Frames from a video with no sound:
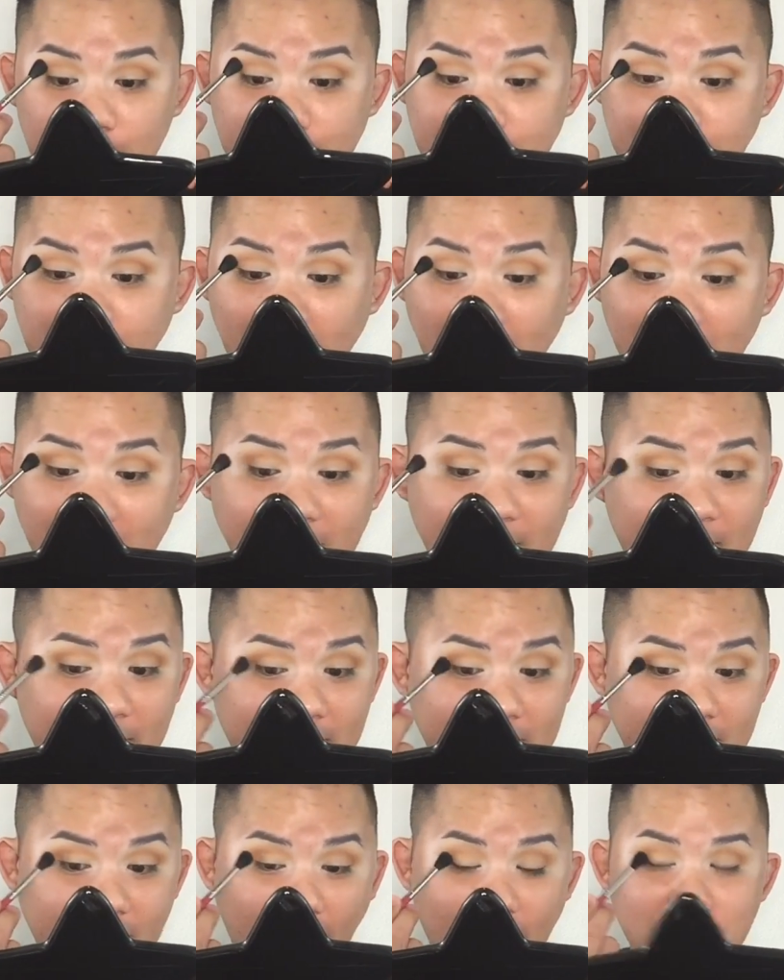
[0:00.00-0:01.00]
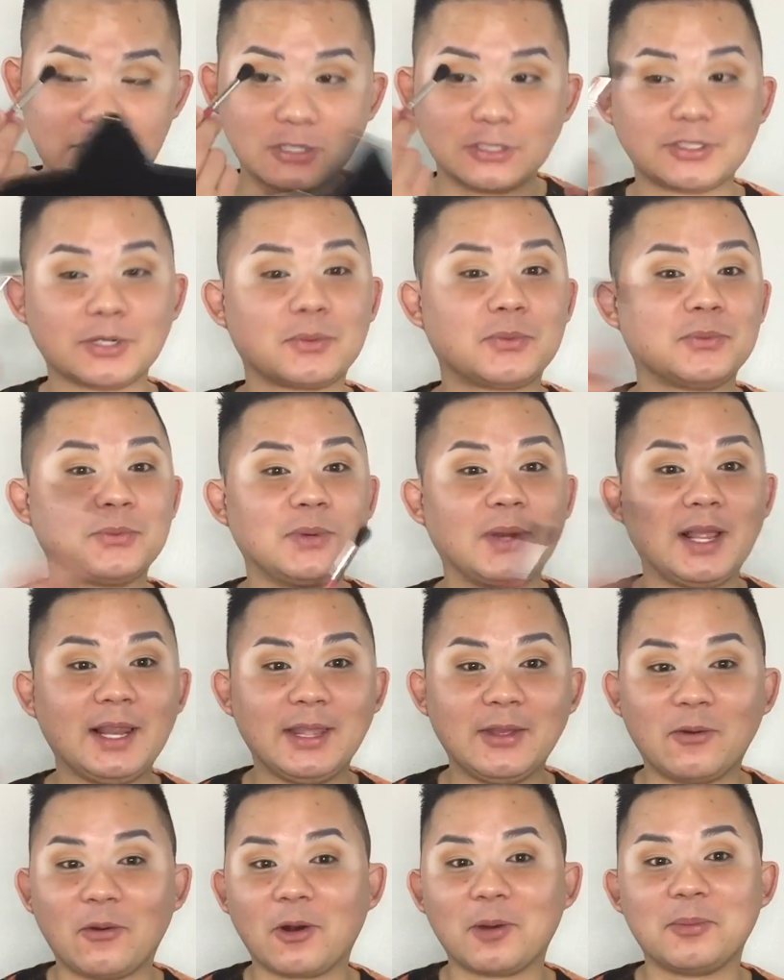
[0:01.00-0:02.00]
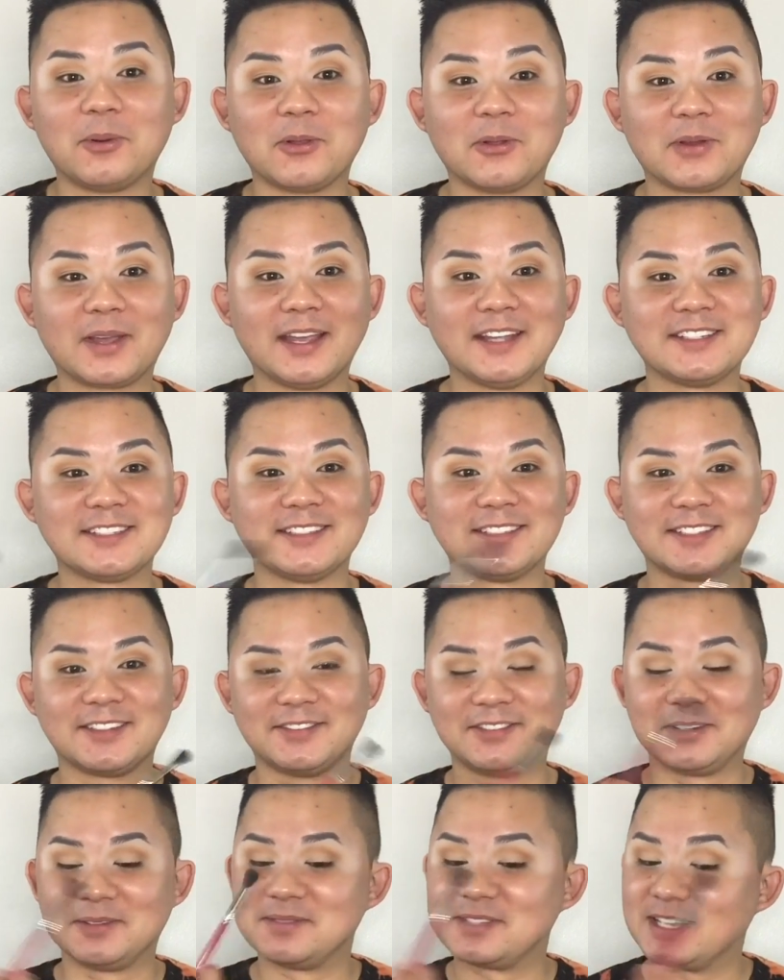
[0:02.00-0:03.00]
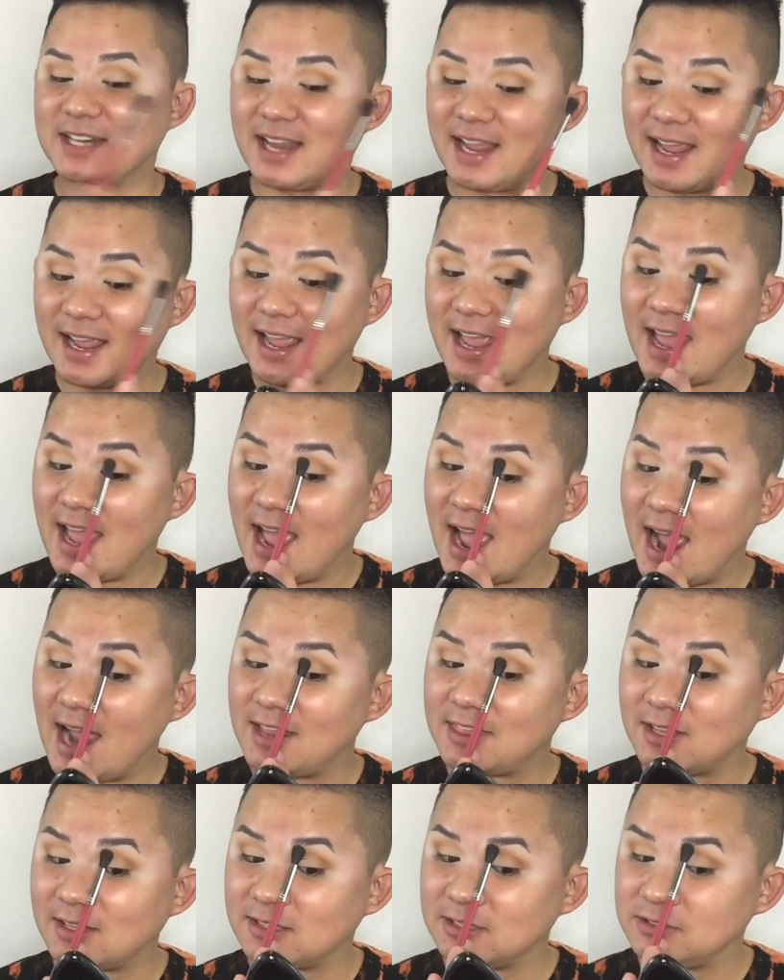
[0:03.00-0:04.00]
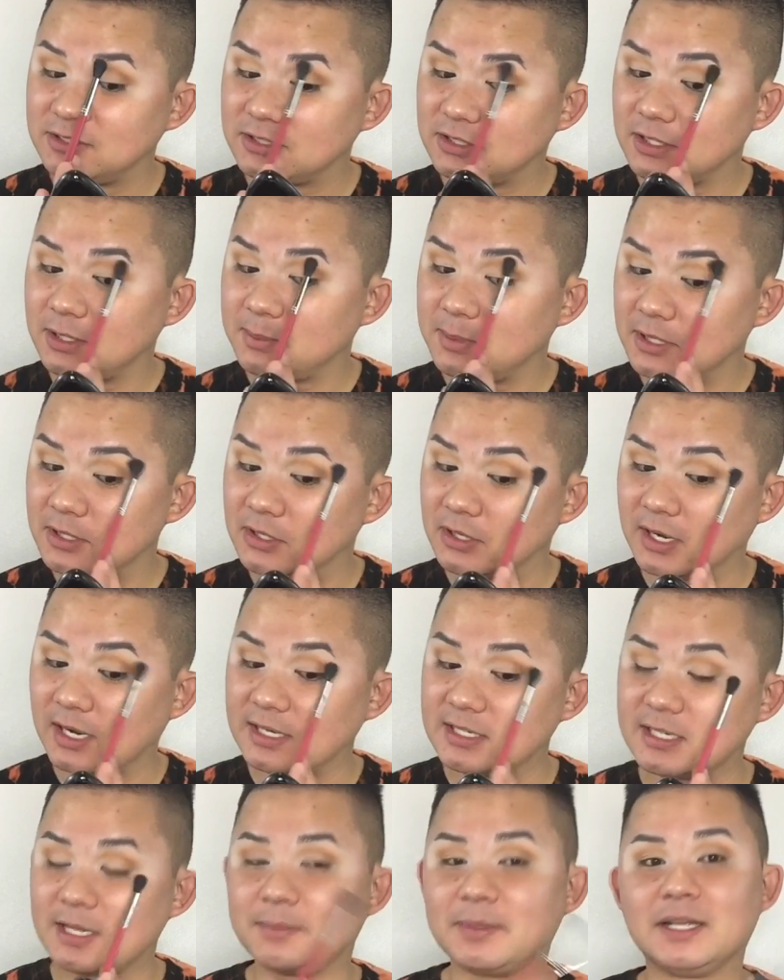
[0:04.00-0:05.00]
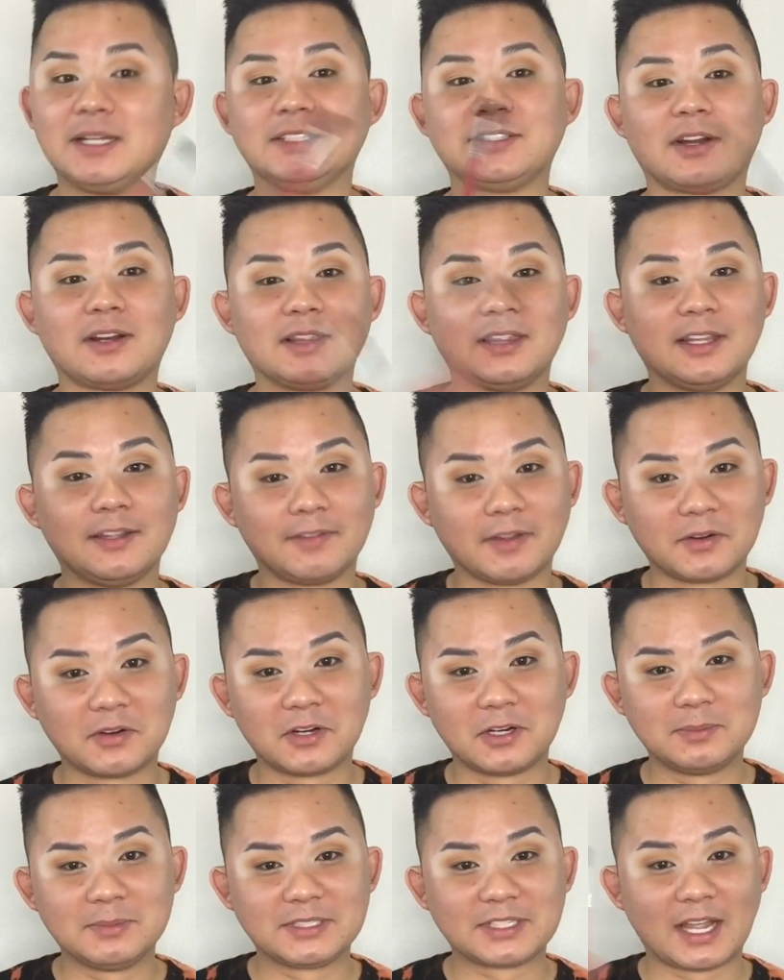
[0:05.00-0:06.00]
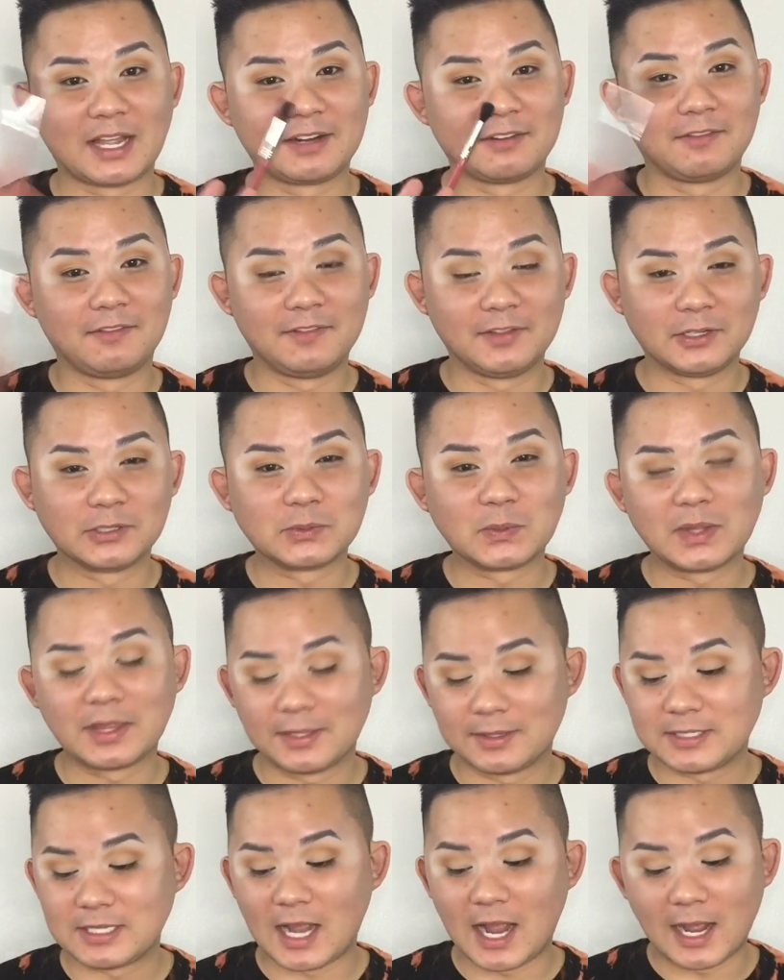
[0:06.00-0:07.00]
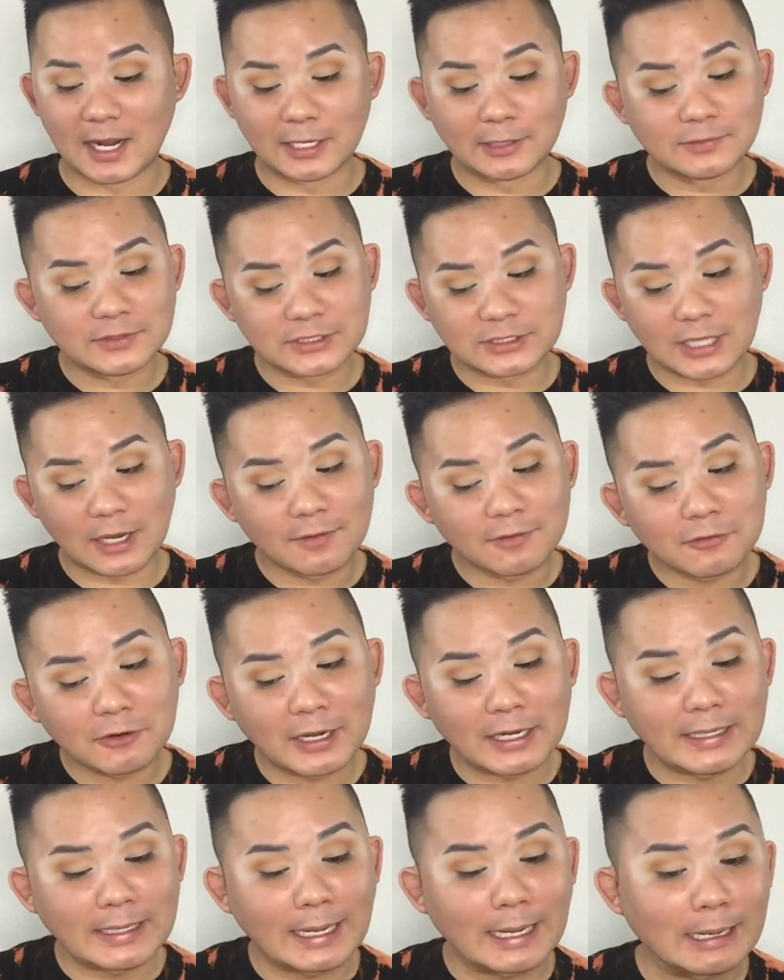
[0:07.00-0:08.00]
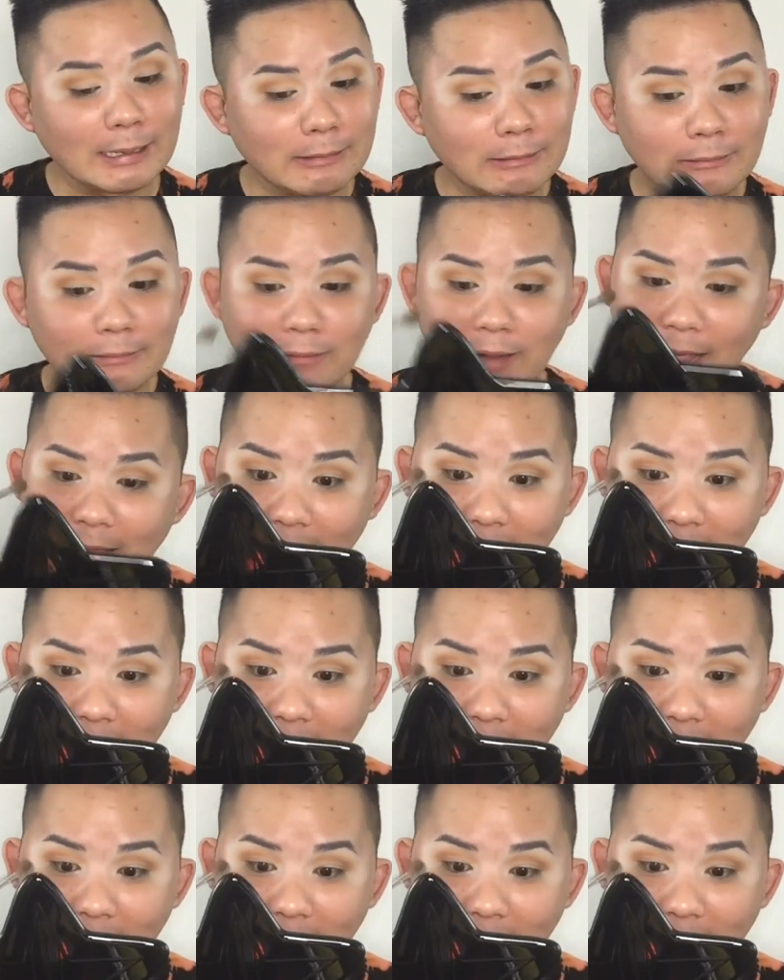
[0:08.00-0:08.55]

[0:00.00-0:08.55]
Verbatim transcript: sorry, I chose a really horrible location to film today. I thought this was going to be a good idea because our living room is kind of filled with a ton of stuff right now.